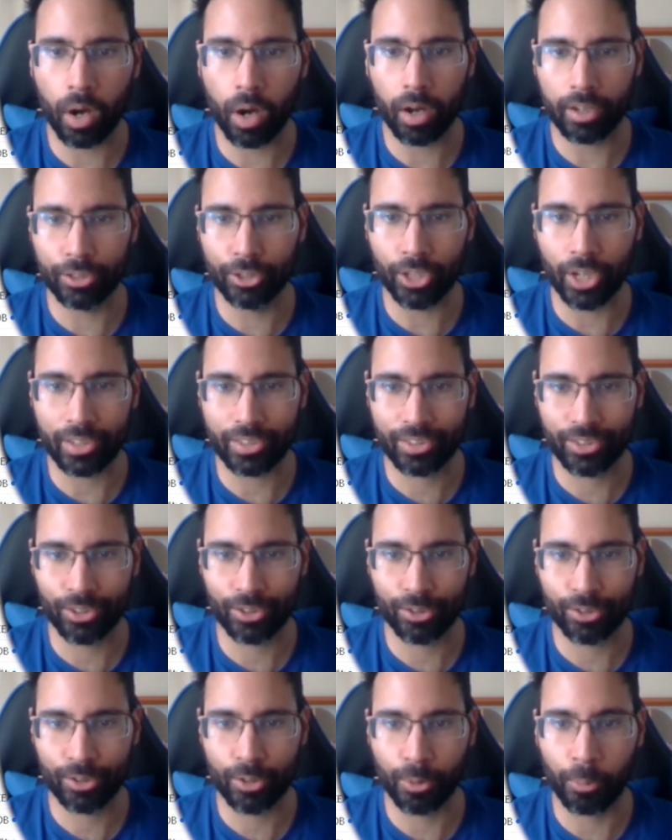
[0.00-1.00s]
adjust
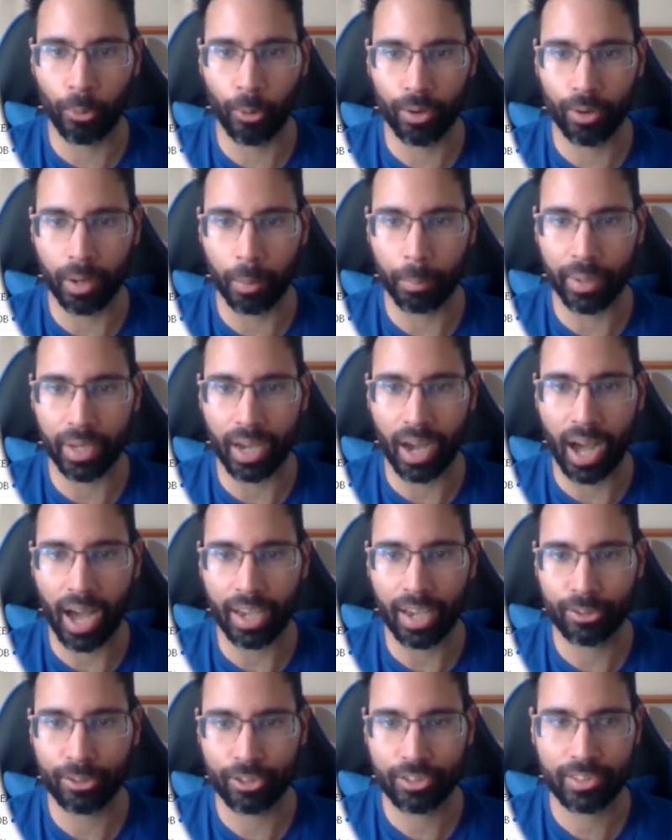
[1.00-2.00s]
your support a bit
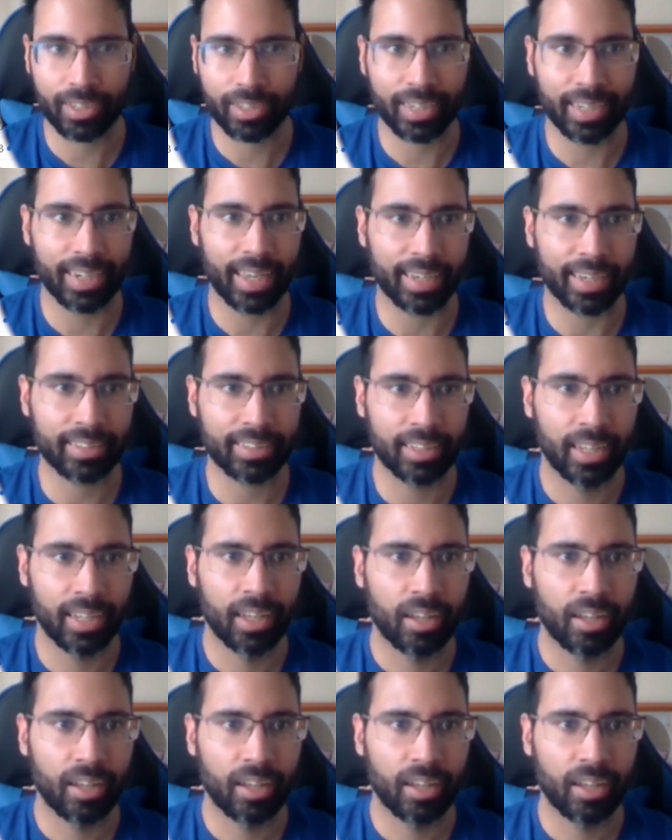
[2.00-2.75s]
higher just to connect